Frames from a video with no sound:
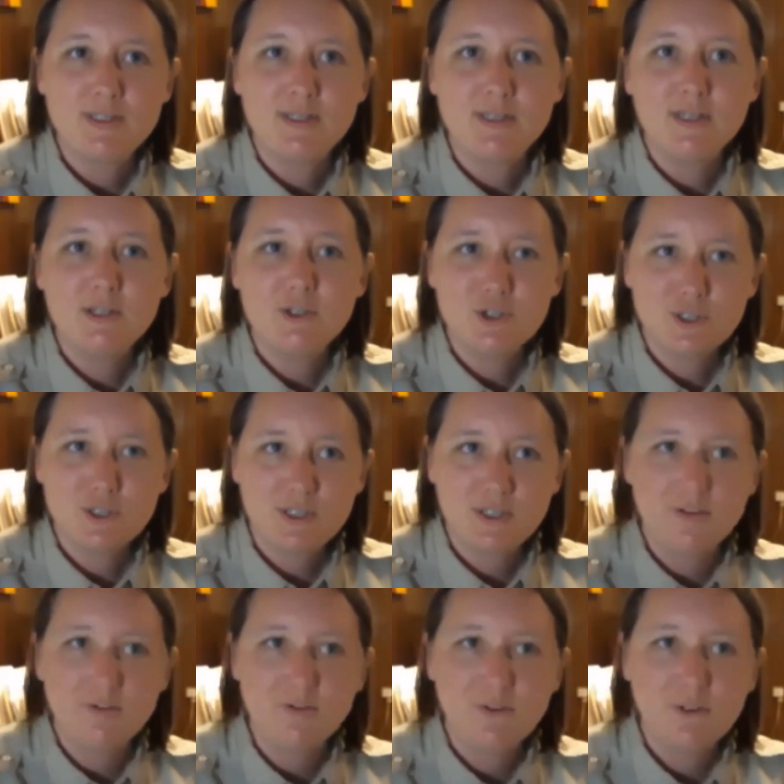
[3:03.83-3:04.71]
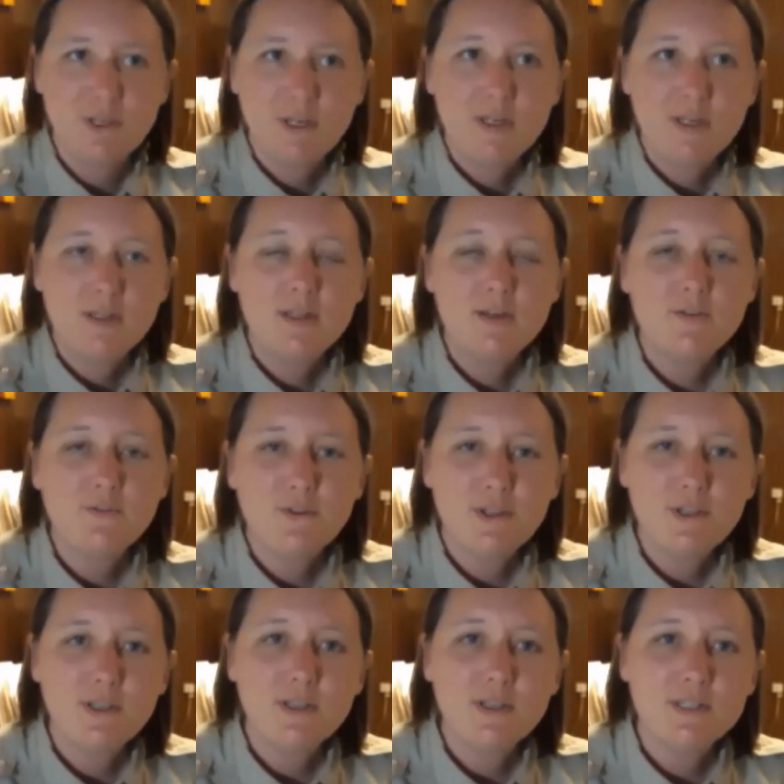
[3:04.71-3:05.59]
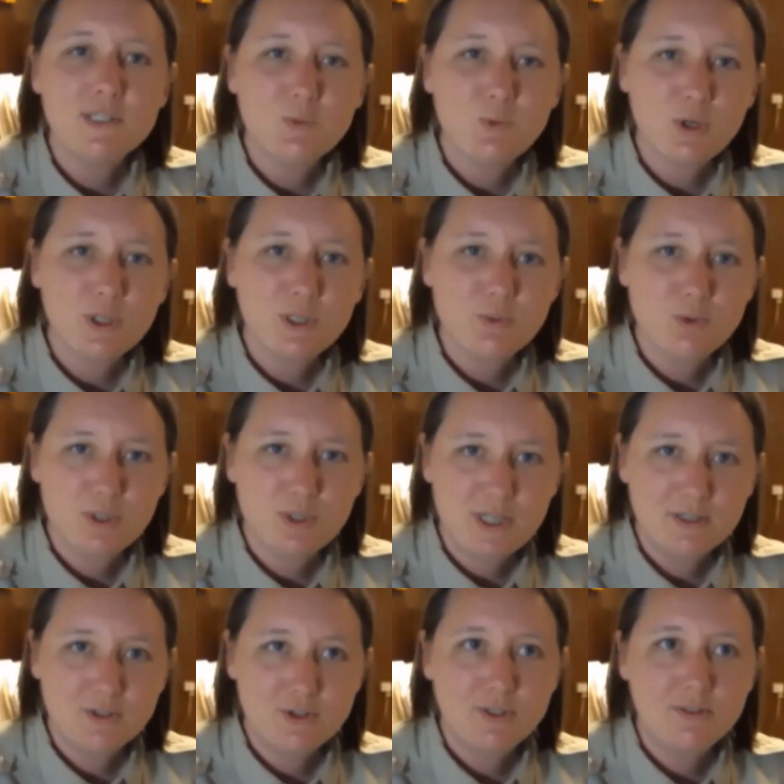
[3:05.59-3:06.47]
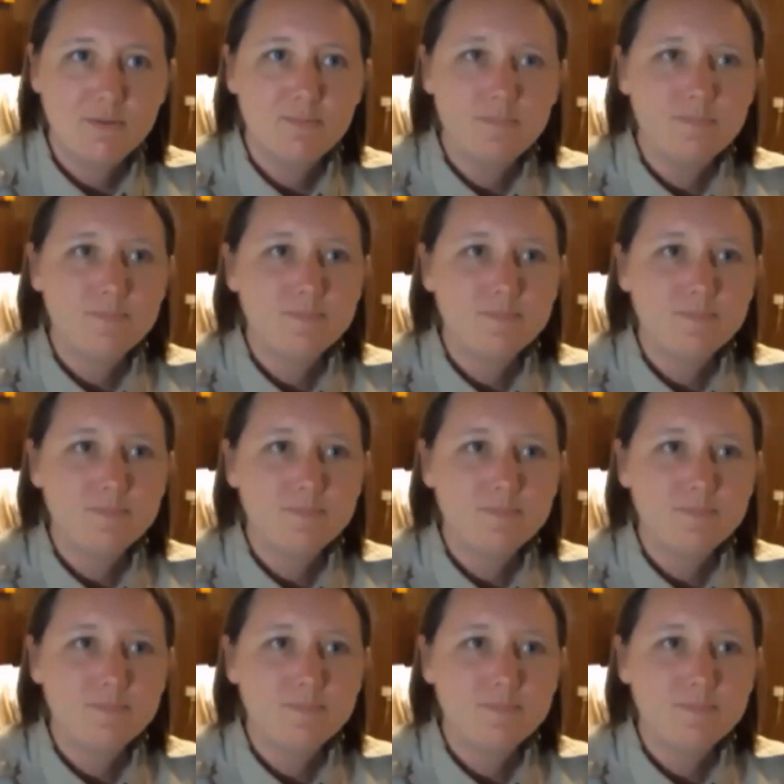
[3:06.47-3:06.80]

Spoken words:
Initiative that funded Springs protection.